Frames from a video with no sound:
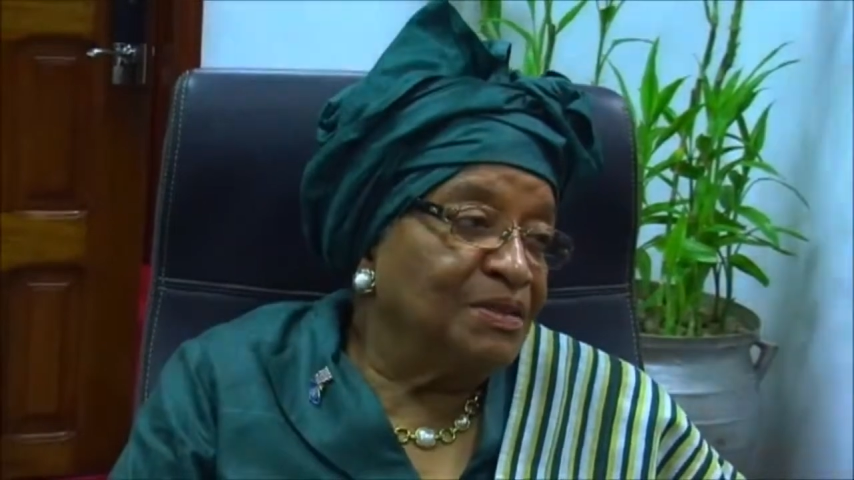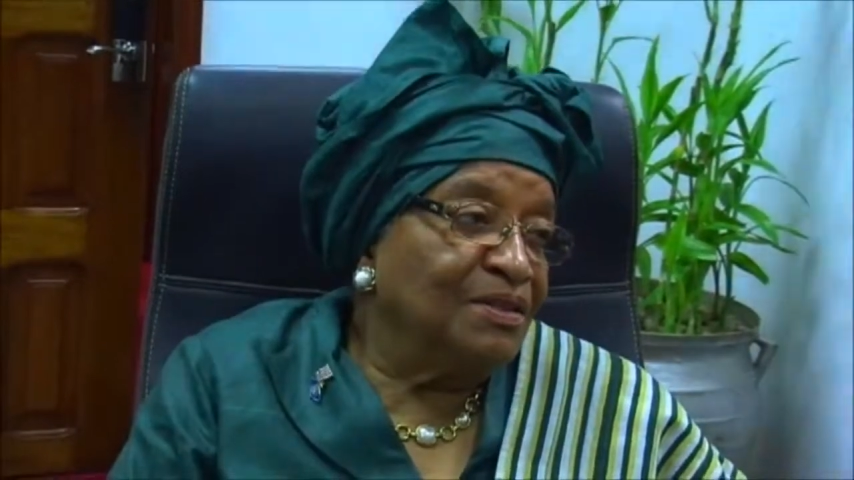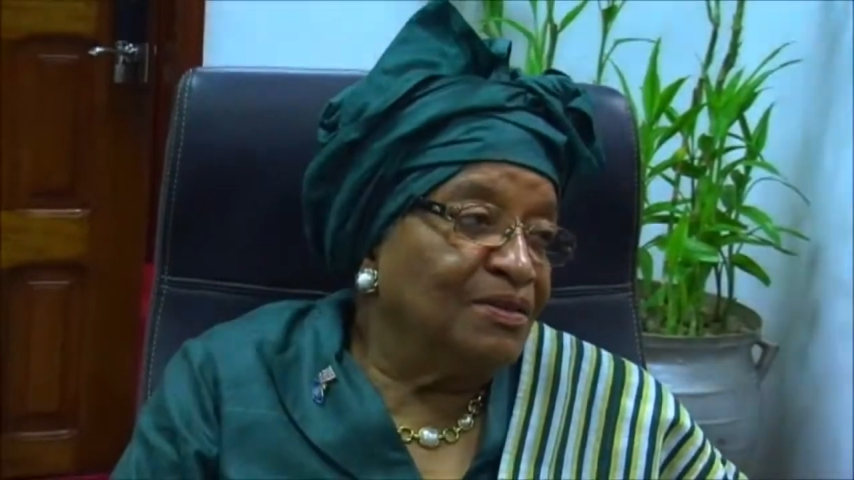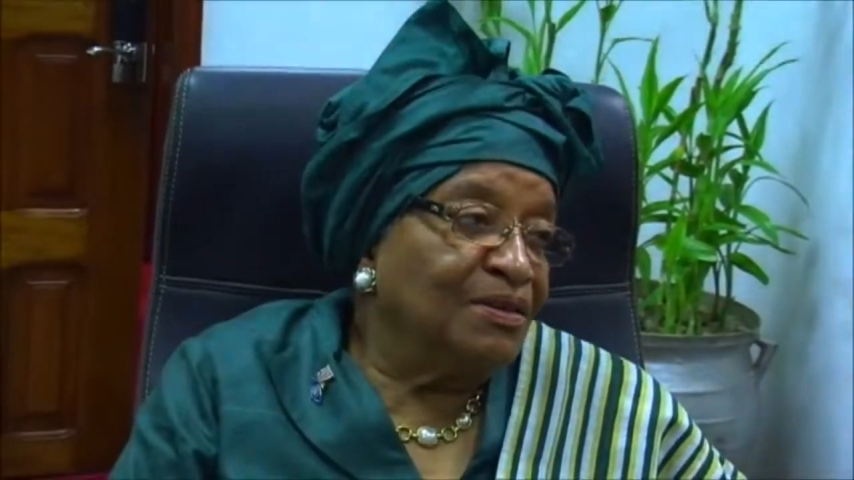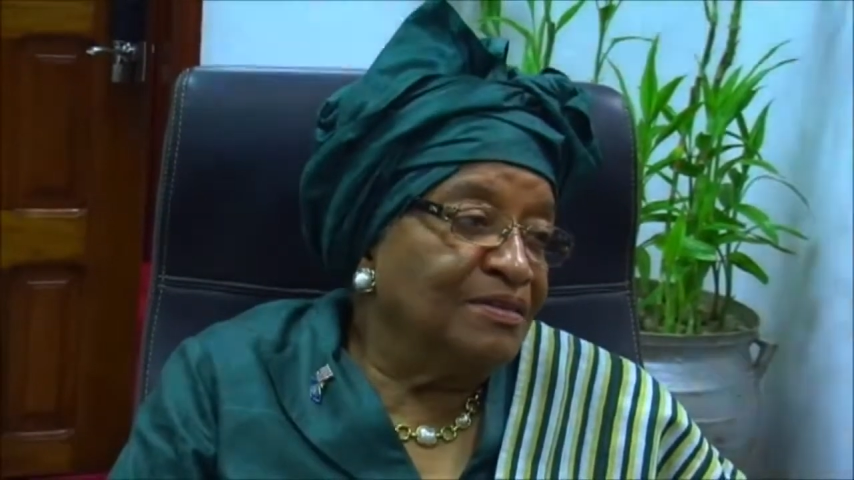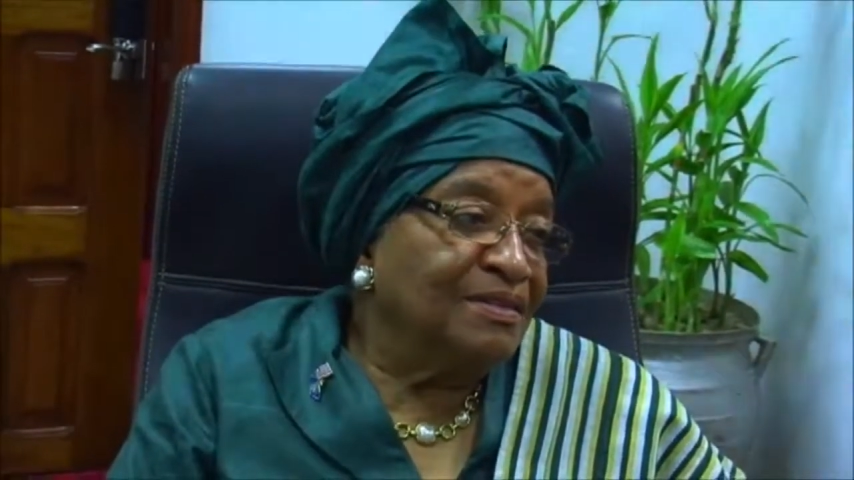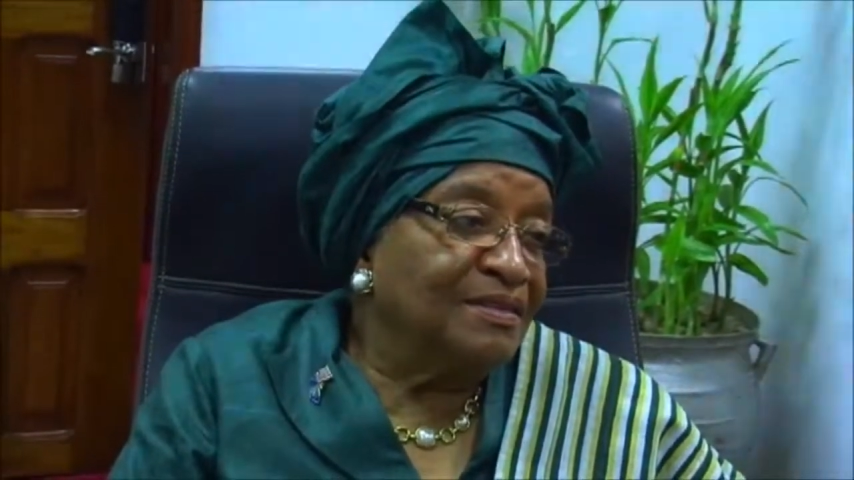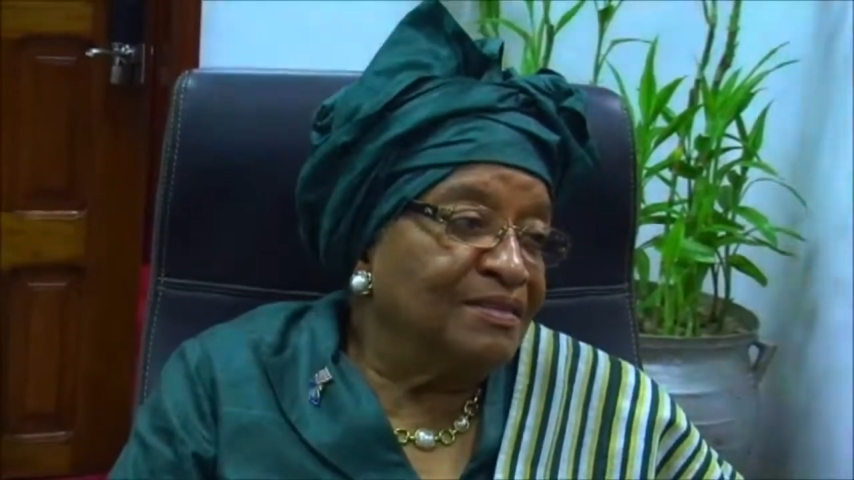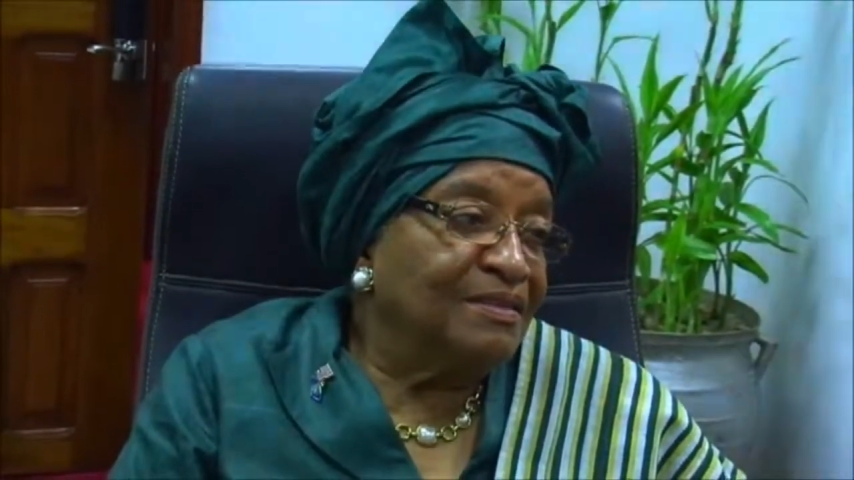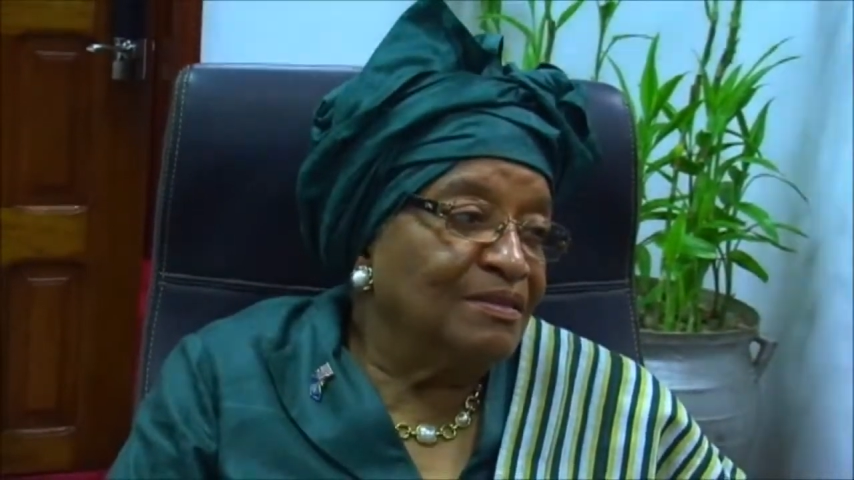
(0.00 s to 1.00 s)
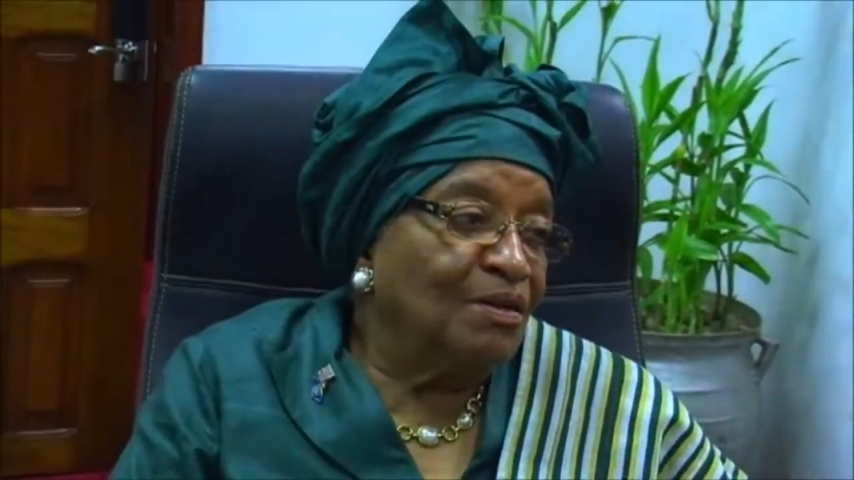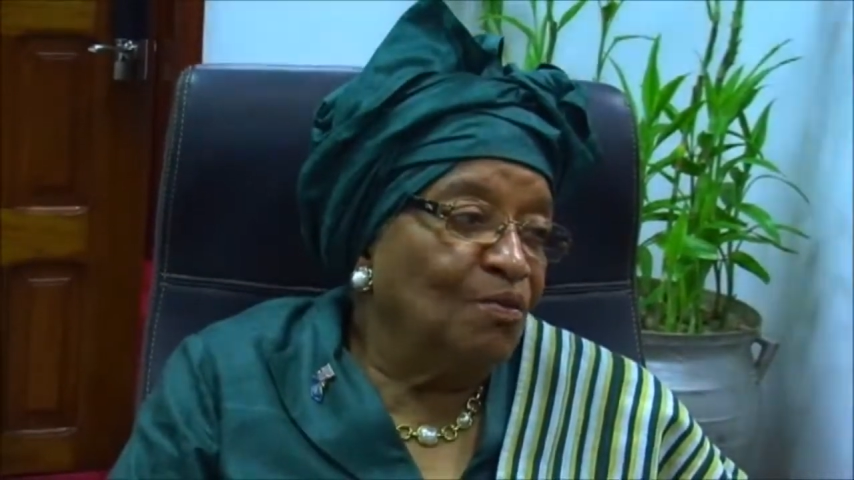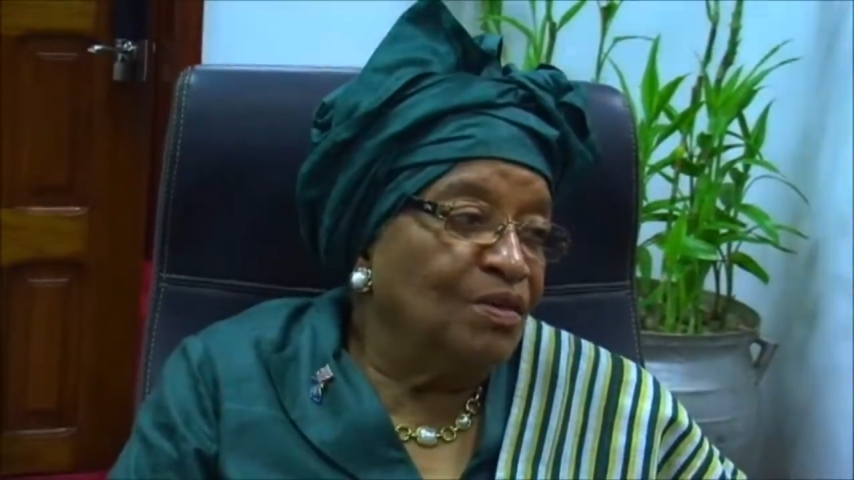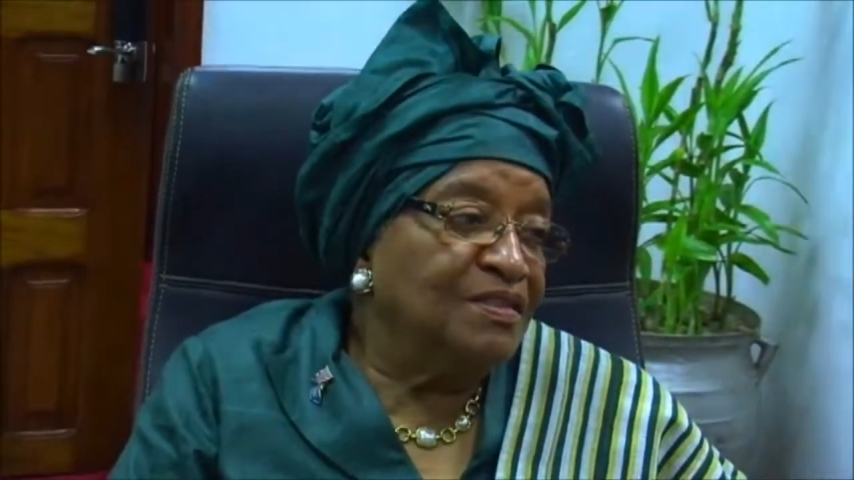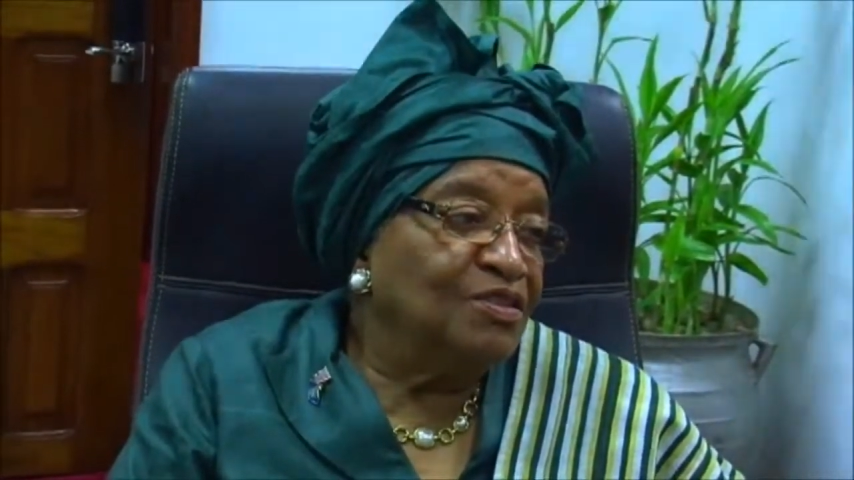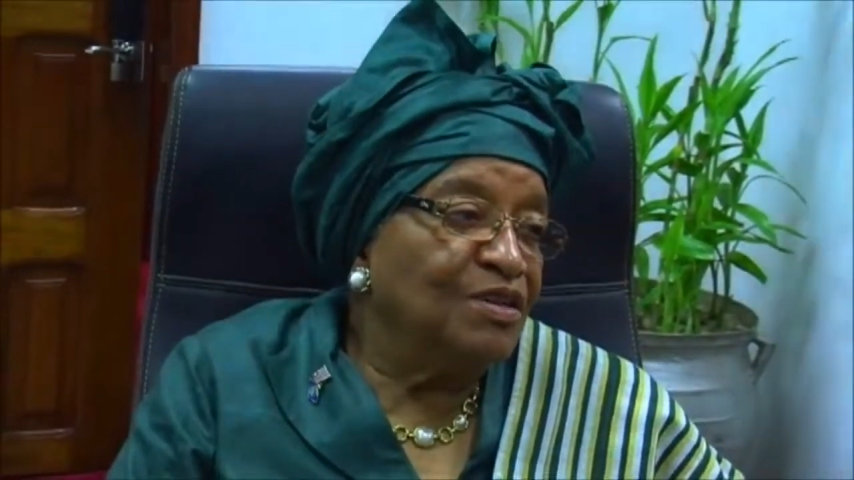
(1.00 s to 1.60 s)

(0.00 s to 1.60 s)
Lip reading: because once